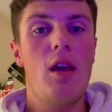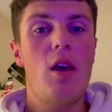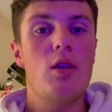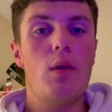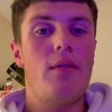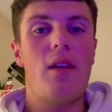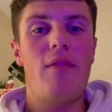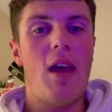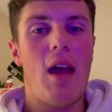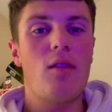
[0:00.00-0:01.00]
So even if he
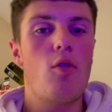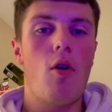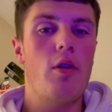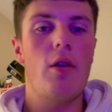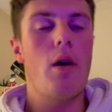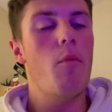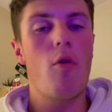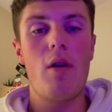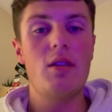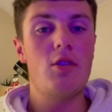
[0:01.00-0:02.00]
hadn't gotten a number
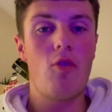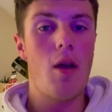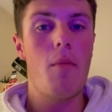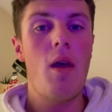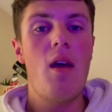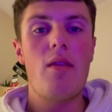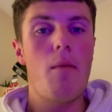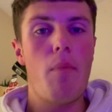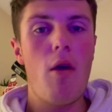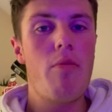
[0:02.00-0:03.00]
on Instagram, they
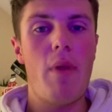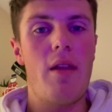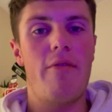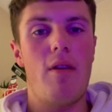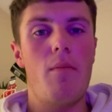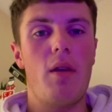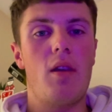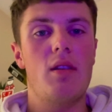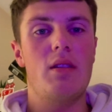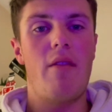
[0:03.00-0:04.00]
both benefit
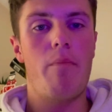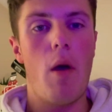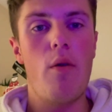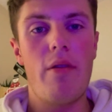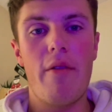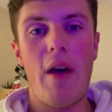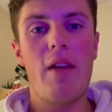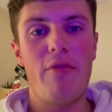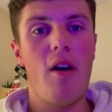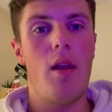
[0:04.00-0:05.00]
because they both have had
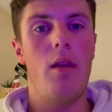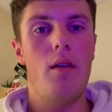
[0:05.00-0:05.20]
fun.